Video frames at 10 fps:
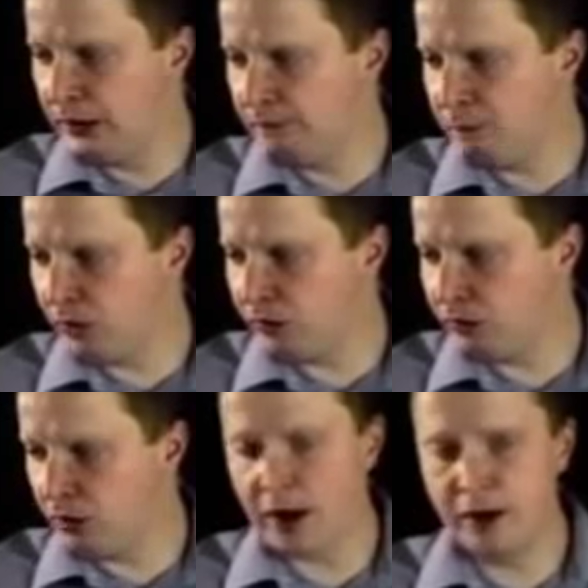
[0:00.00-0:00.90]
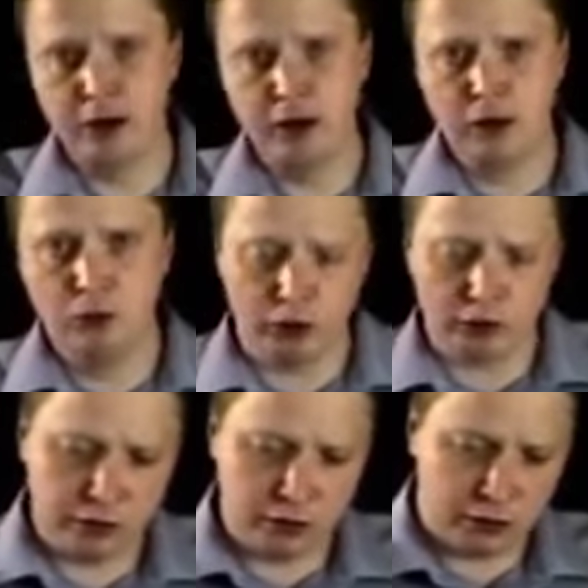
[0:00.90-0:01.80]
in white's side. Rook
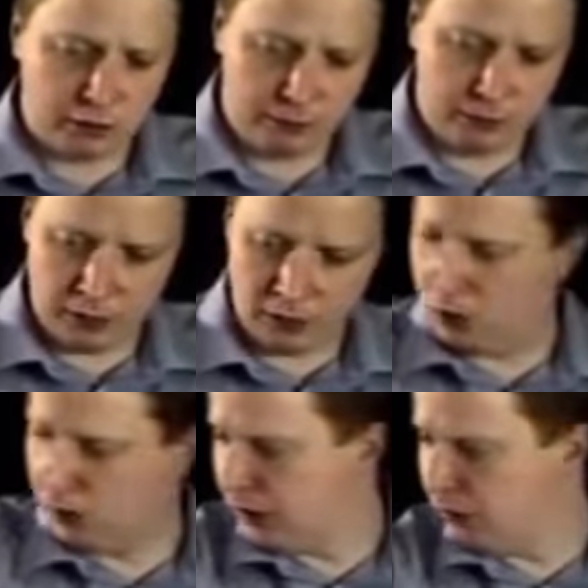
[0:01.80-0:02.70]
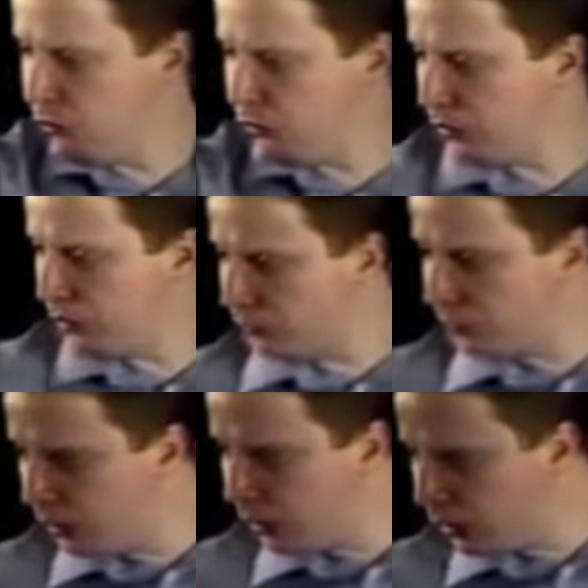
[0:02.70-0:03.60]
to
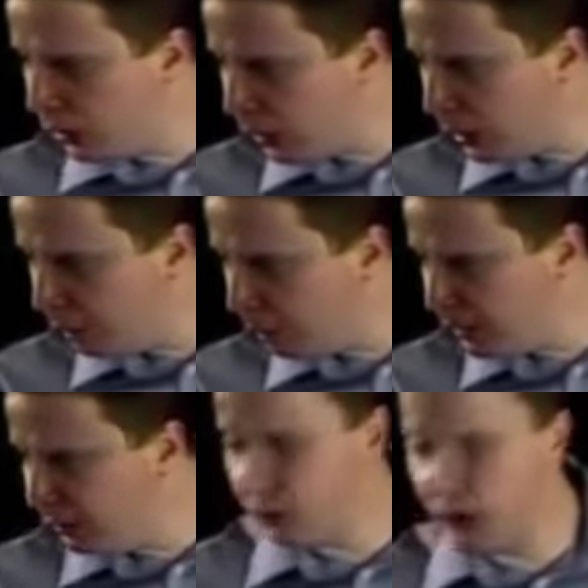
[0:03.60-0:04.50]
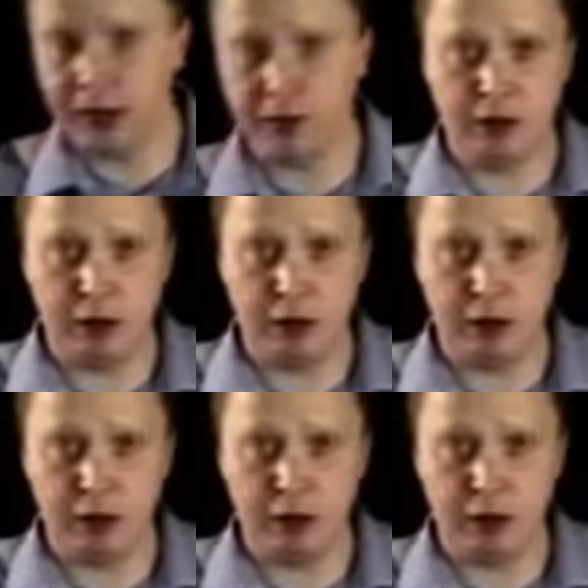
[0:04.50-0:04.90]
b3 that's